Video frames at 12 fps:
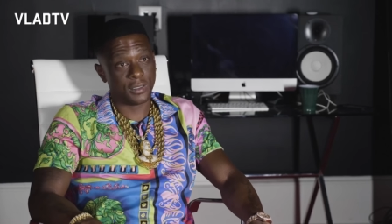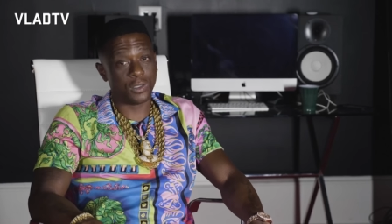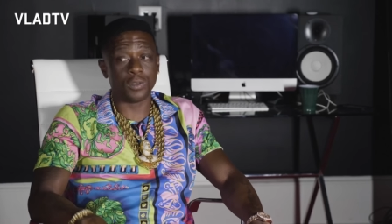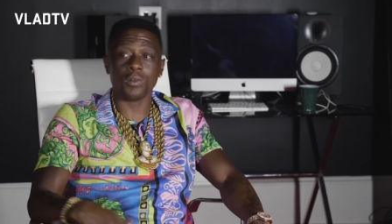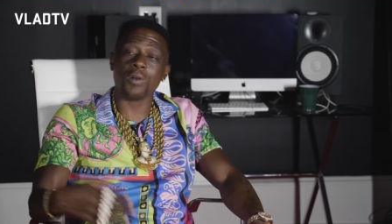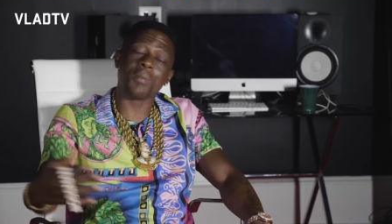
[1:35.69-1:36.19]

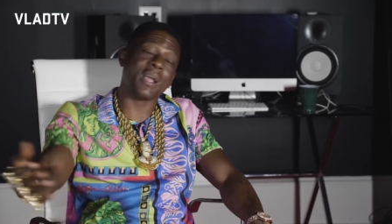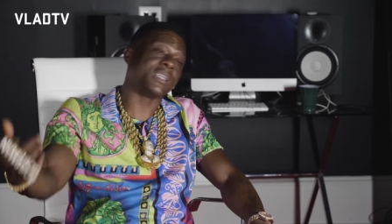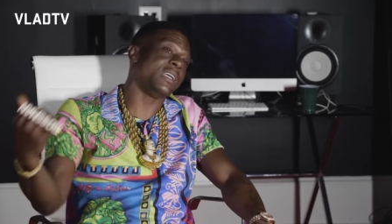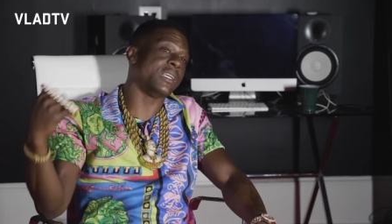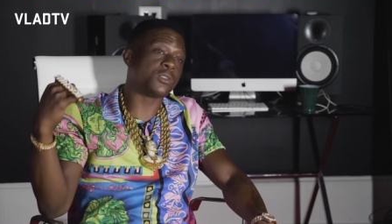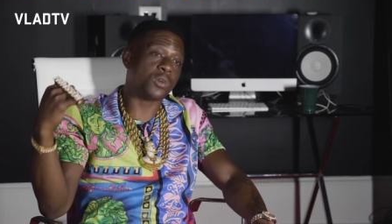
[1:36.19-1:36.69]
You know, my
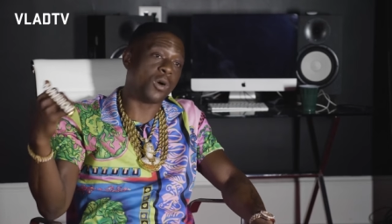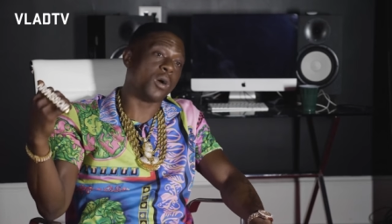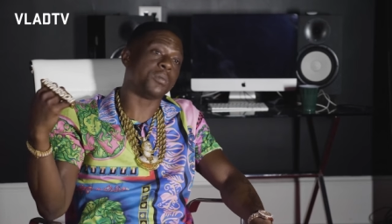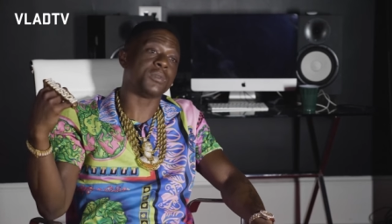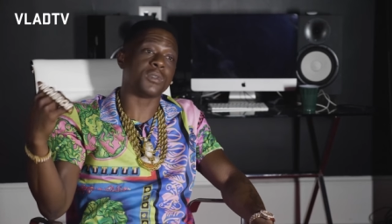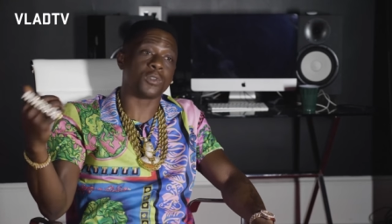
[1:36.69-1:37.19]
kids
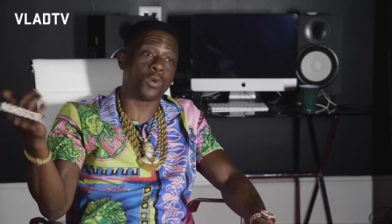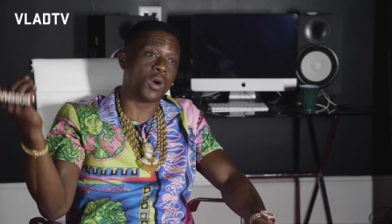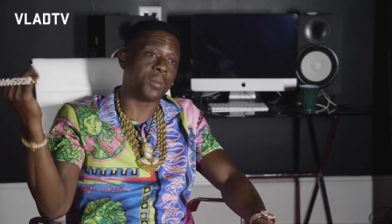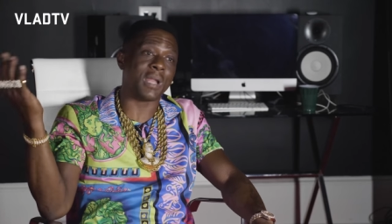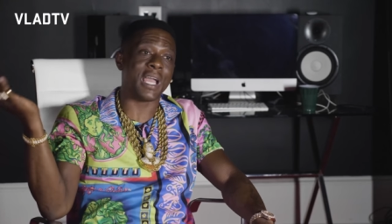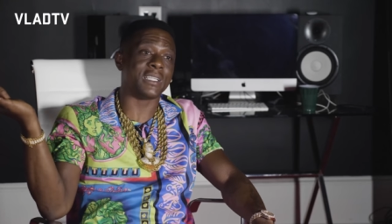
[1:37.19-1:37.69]
grow
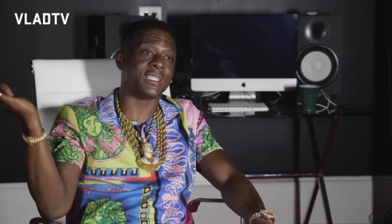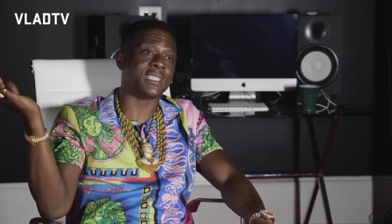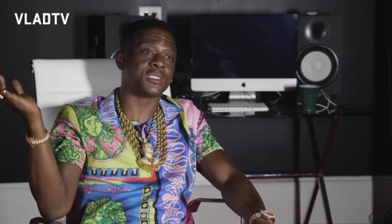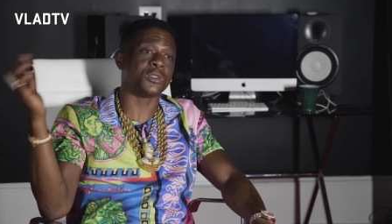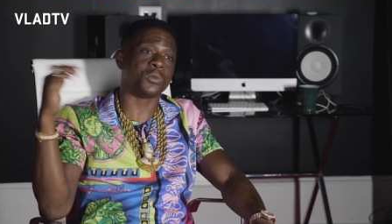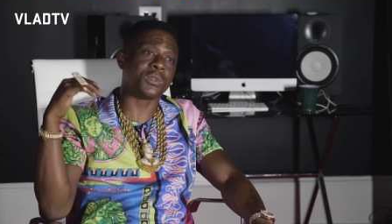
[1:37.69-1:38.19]
up like
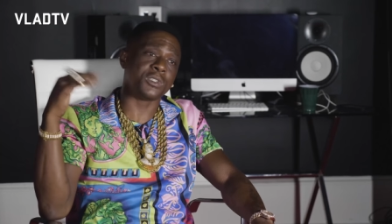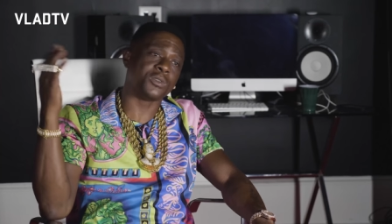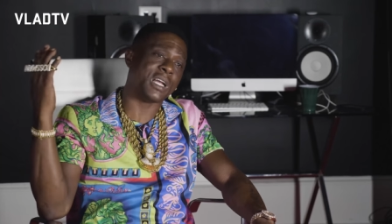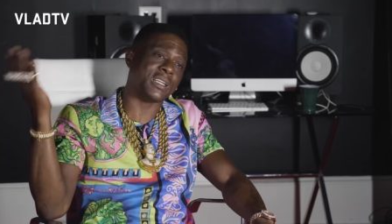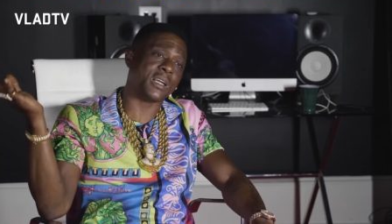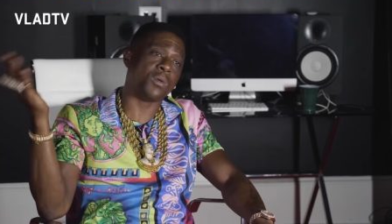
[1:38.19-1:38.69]
this. You
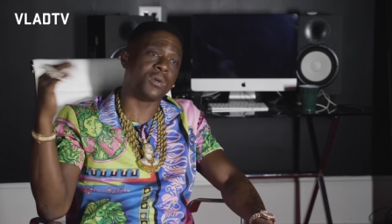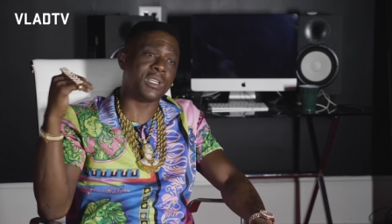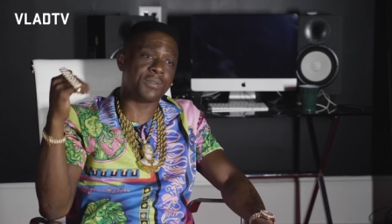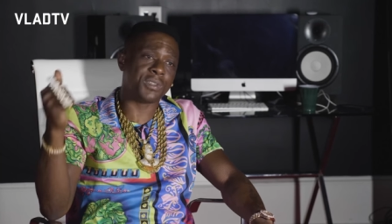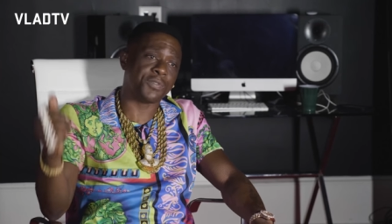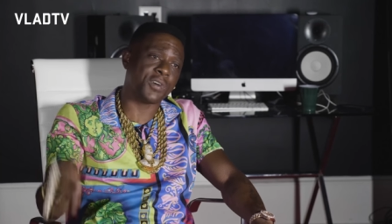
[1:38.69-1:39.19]
think they gonna
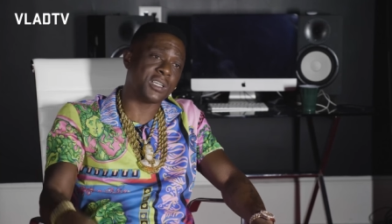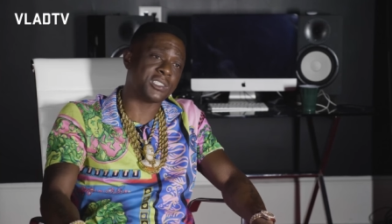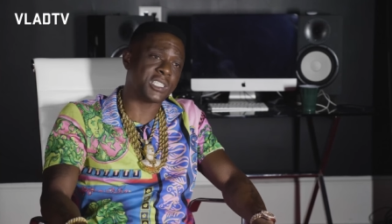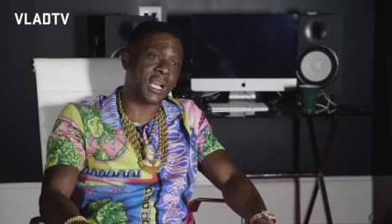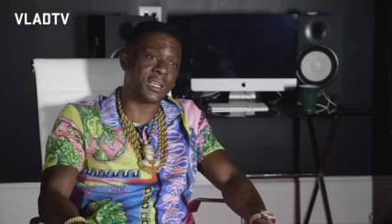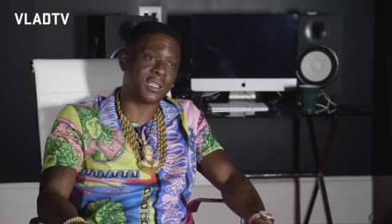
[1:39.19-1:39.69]
live in a fucking
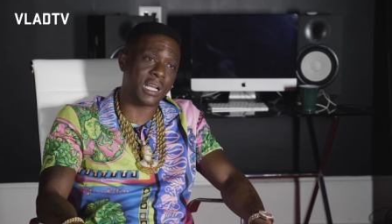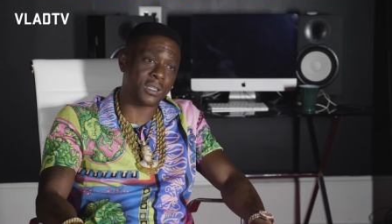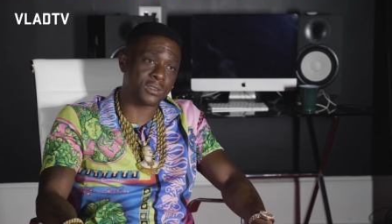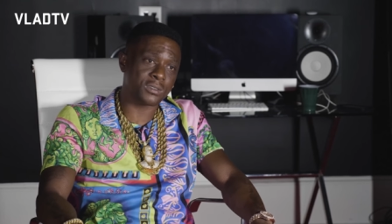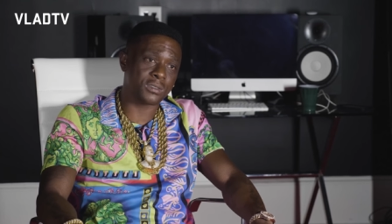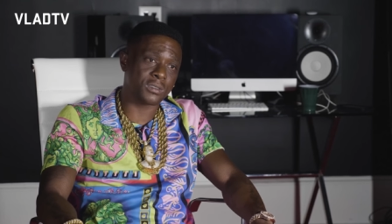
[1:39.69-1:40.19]
shotgun
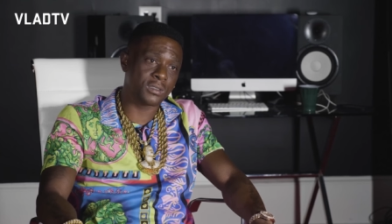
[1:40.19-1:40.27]
house?